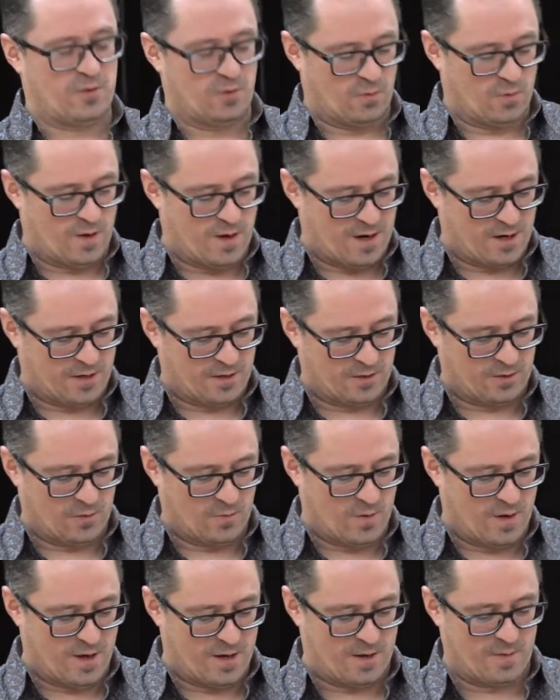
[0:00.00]
to walk on the
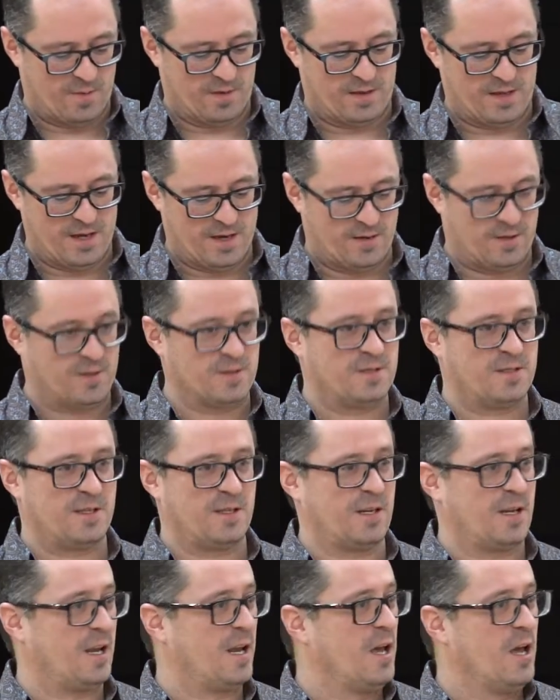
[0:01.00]
water, but then all of a
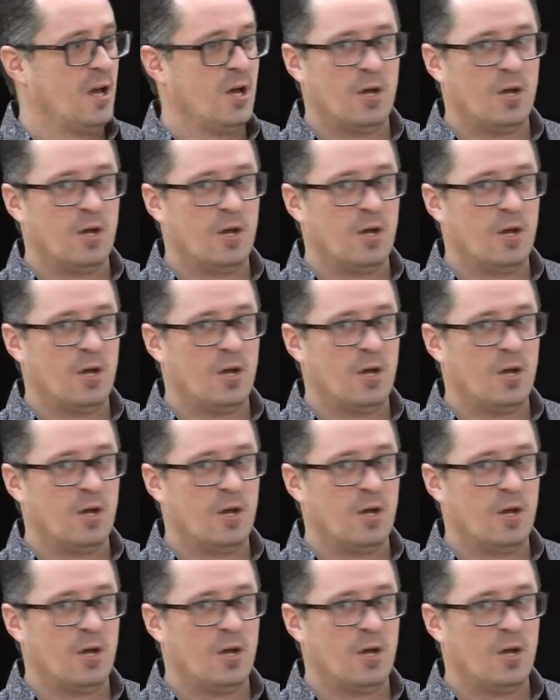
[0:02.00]
sudden he